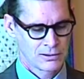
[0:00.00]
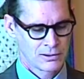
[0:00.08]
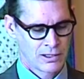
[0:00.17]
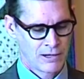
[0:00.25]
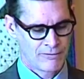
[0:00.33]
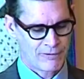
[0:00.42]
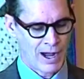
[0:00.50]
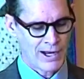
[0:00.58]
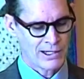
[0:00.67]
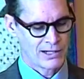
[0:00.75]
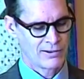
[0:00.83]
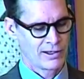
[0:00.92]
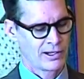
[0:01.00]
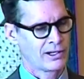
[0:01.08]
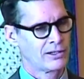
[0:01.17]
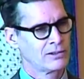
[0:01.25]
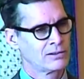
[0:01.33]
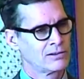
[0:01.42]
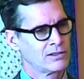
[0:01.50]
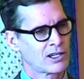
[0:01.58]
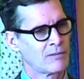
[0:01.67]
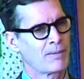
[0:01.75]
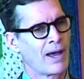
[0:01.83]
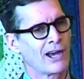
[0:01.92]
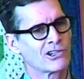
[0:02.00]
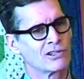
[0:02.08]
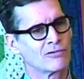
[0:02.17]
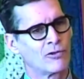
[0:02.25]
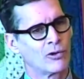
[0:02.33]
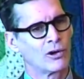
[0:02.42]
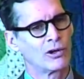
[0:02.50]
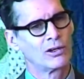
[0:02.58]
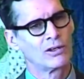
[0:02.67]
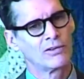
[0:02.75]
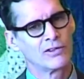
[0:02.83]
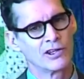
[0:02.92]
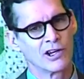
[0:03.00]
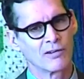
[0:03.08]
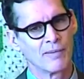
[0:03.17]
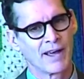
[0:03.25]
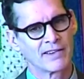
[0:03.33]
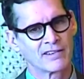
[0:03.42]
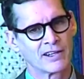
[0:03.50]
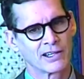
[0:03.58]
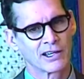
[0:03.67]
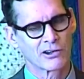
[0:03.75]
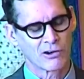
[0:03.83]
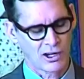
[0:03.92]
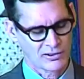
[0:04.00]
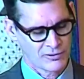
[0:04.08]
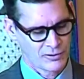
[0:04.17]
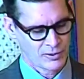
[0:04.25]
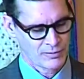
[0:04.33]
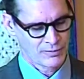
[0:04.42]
and finding there compassion for the young man sitting across from him.